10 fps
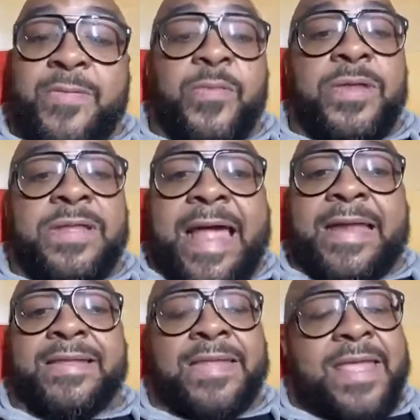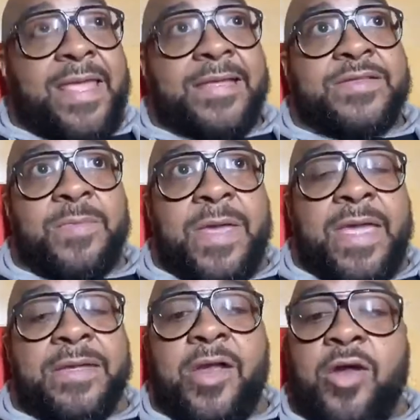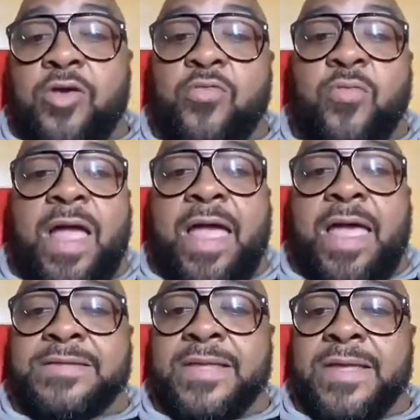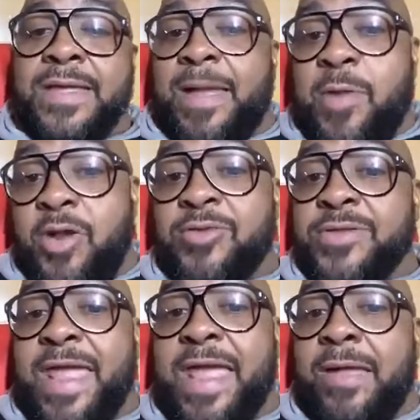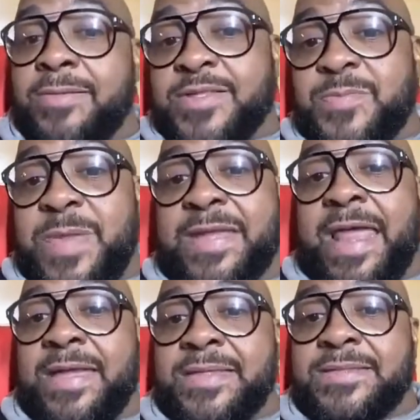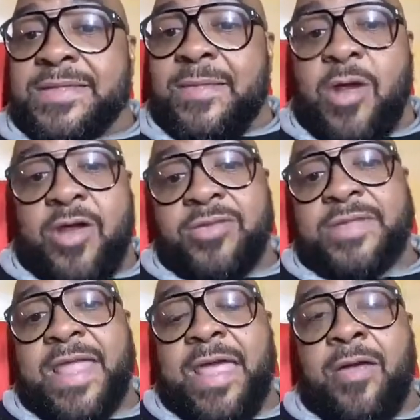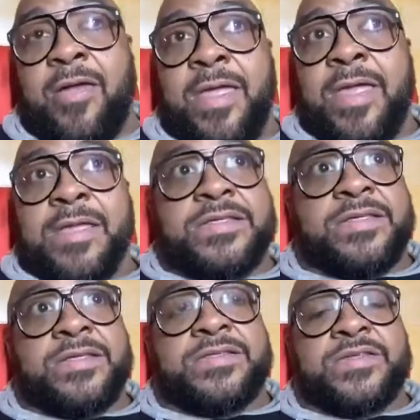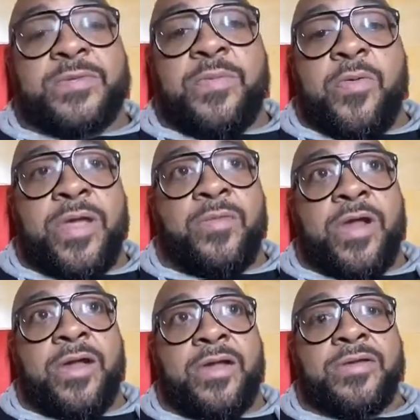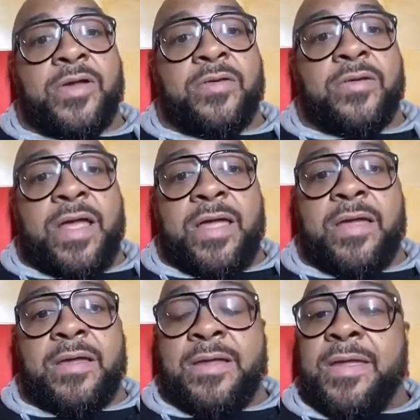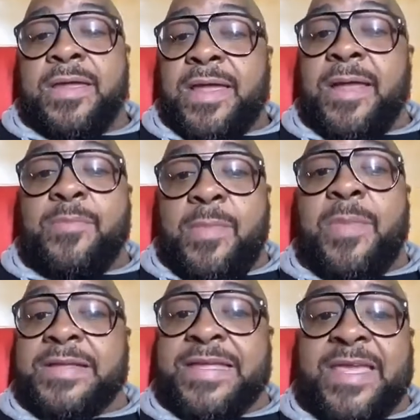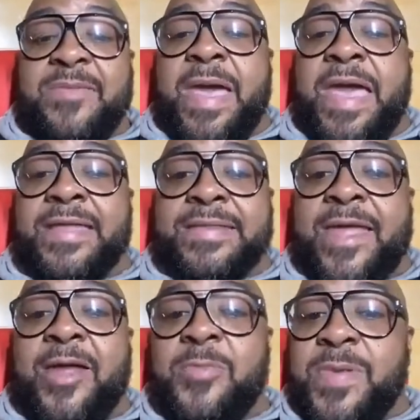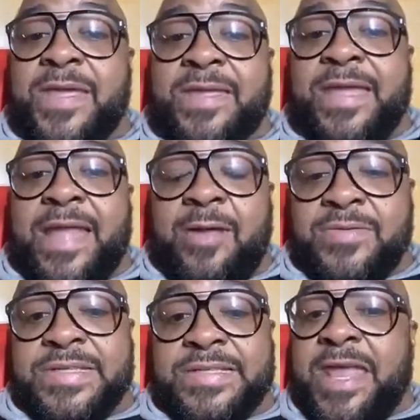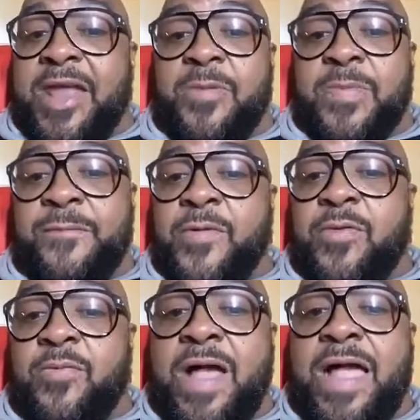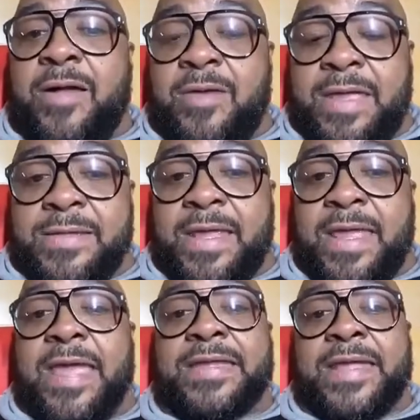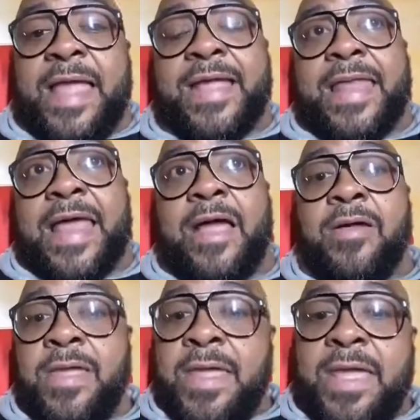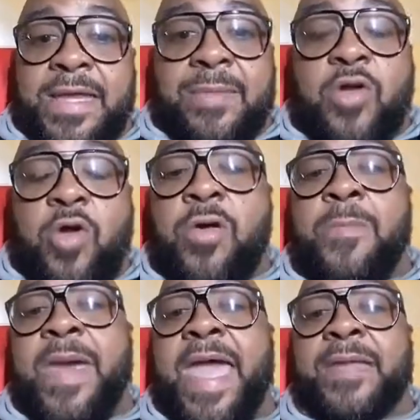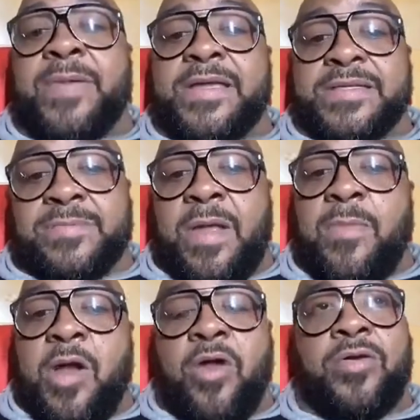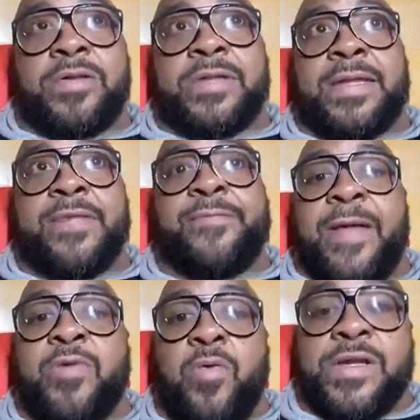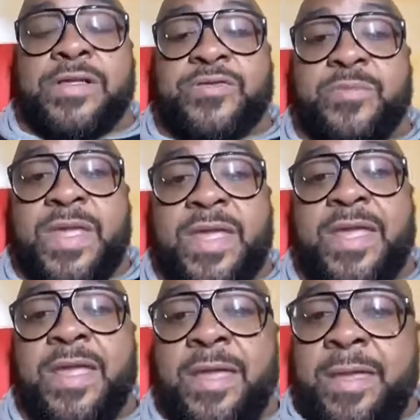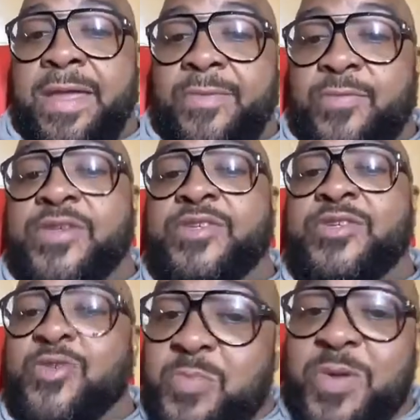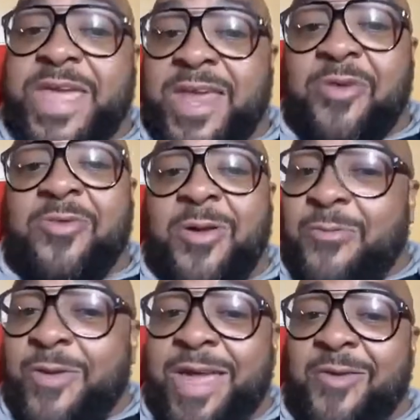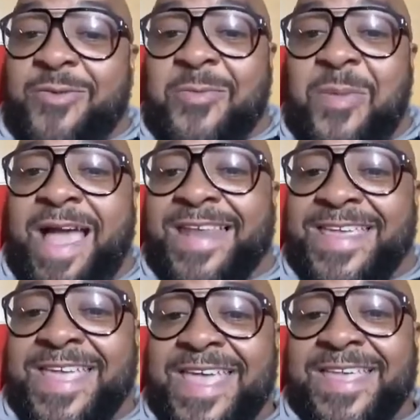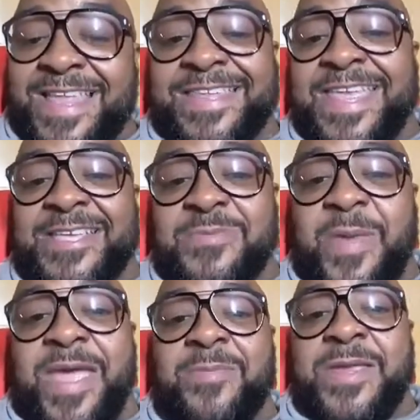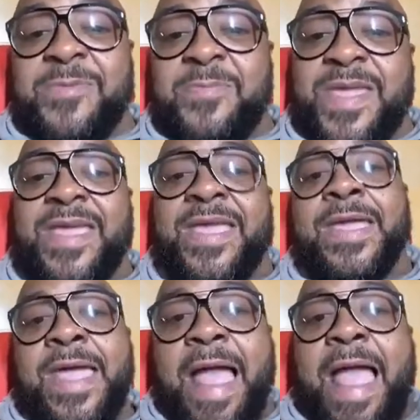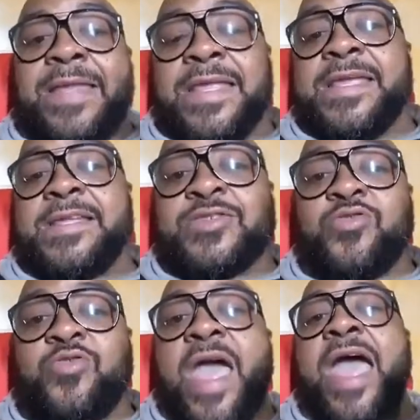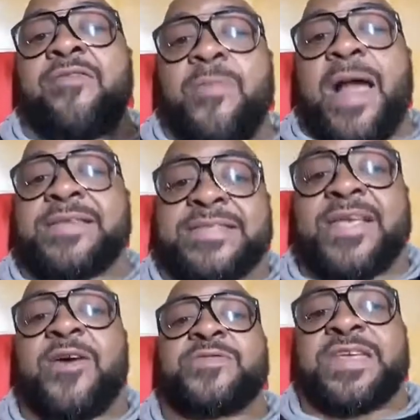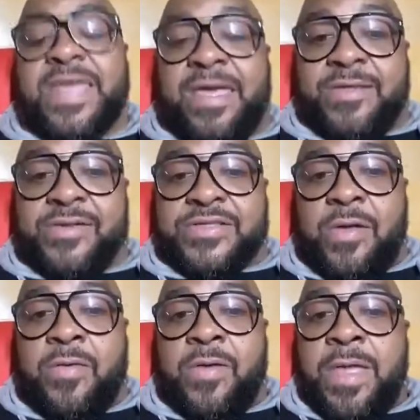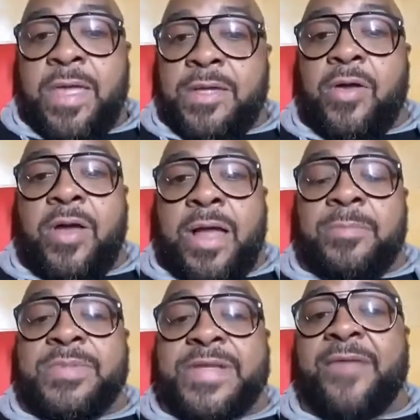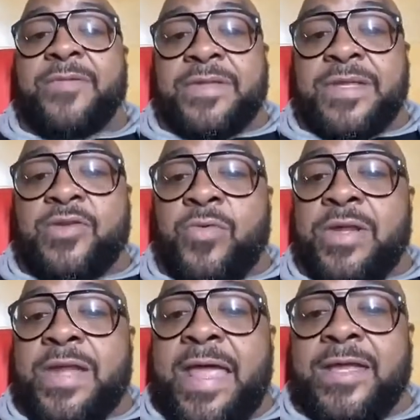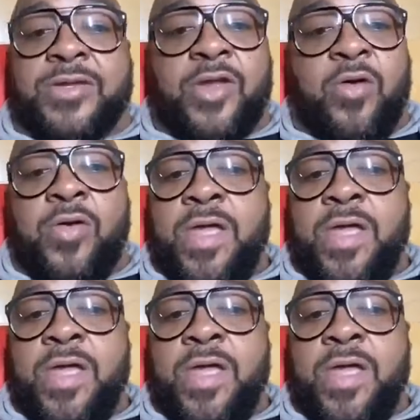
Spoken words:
through a lot of things, man, hurt-wise. I'm hurting now, just being honest. I'm hurting now to the point where, you know, I'm about to get back in therapy again. I was in therapy for a while, and I got out, and I'm going back because I'm hurting. And if I'm going to be this superhero for everybody that they expect me to be, I need to have myself together. So, you know, I'm definitely doing that. You know,